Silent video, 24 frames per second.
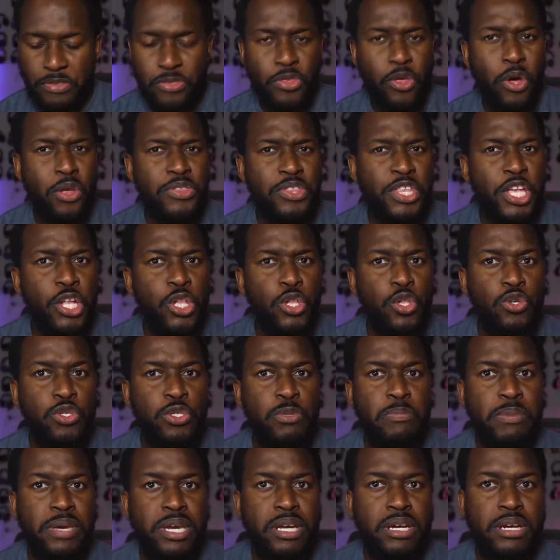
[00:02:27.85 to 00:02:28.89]
thought they
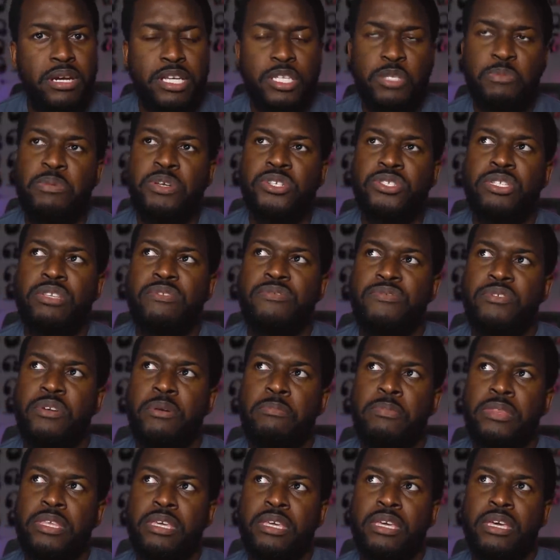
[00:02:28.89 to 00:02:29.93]
looked bigger, especially
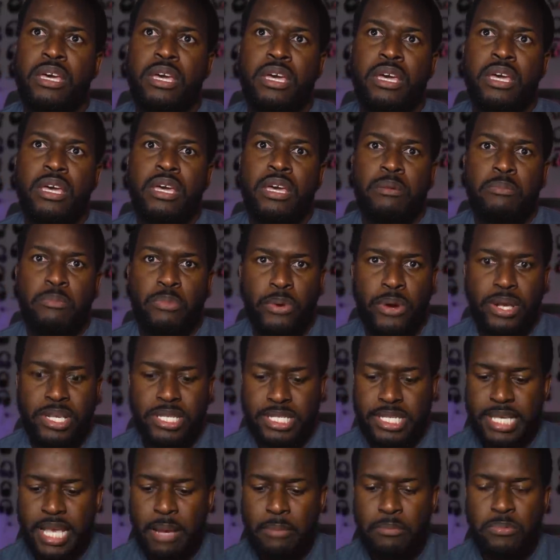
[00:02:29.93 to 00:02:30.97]
from the
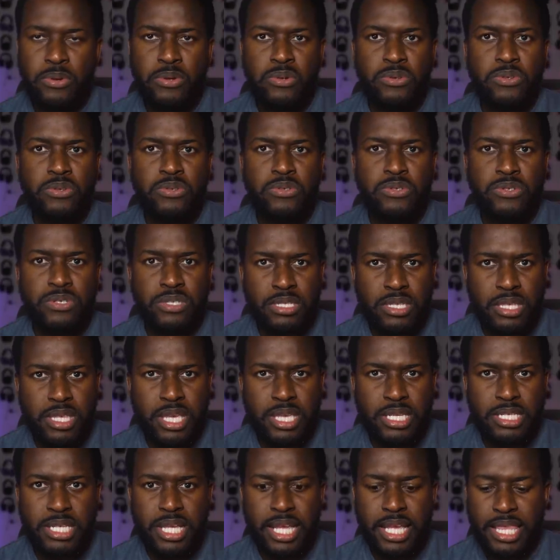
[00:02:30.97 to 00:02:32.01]
press samples and
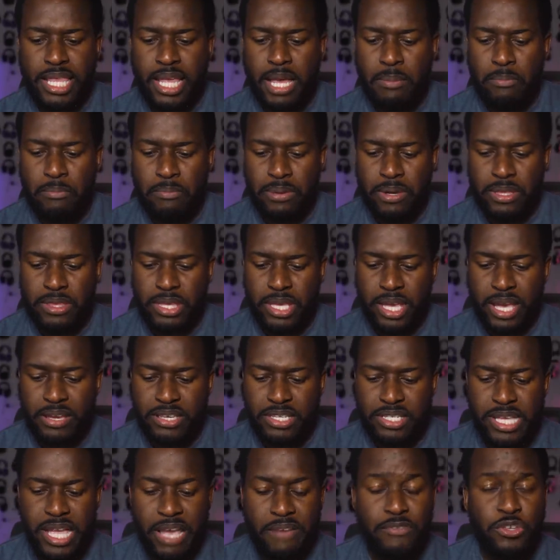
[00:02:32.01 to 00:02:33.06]
things like that, but they
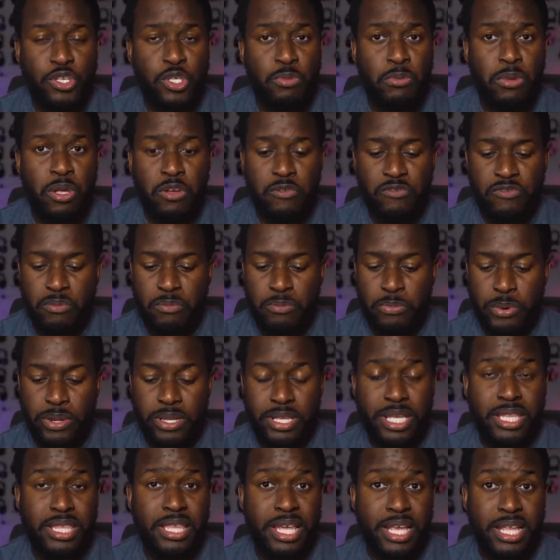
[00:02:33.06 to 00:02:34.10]
actually have a smaller
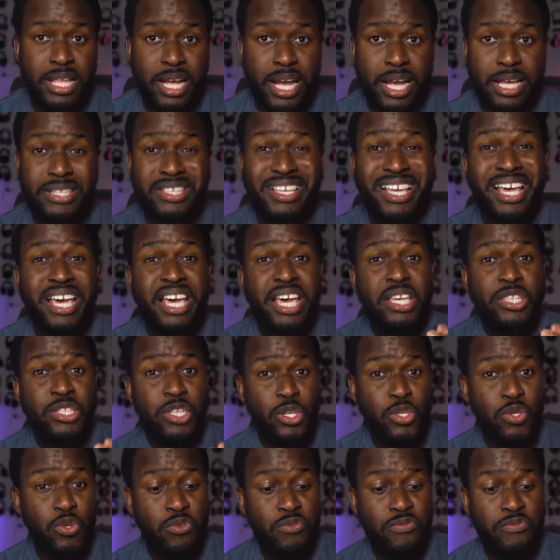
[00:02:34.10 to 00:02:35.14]
footprint and they're nice.
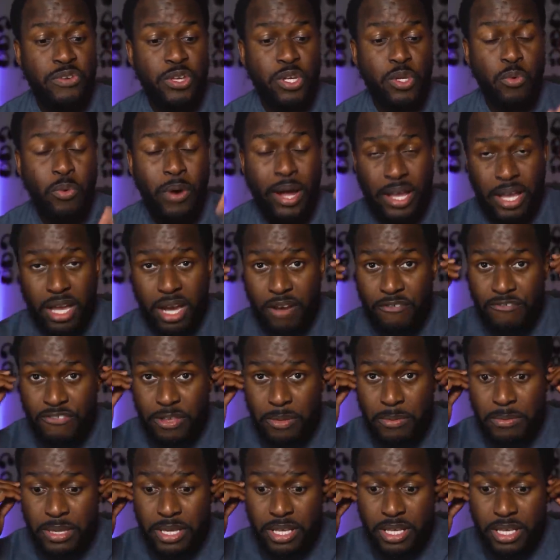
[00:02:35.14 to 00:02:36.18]
They do fit quite
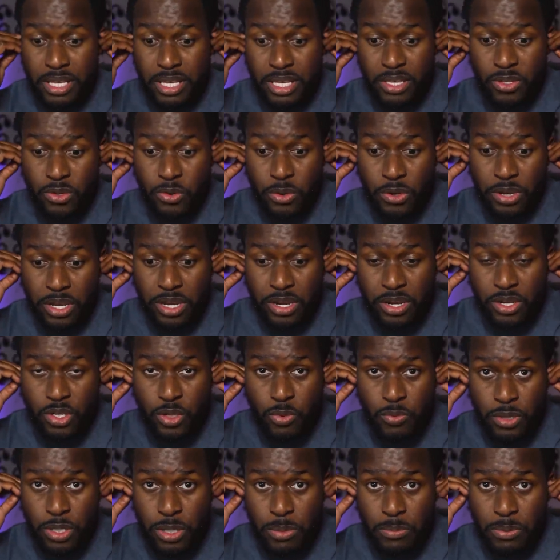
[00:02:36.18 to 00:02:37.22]
comfortably in your ear,
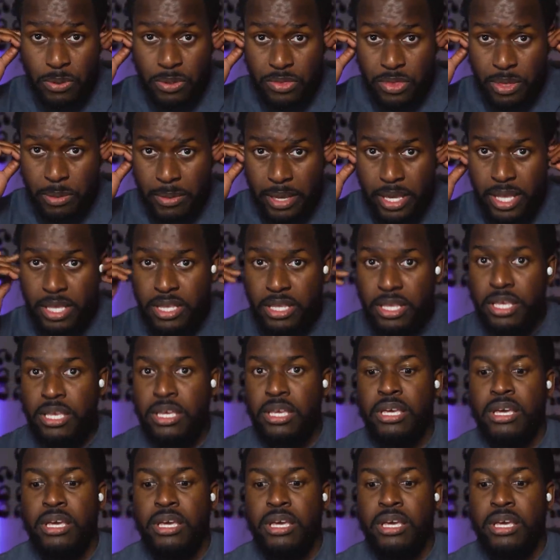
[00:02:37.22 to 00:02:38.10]
so when you put them in,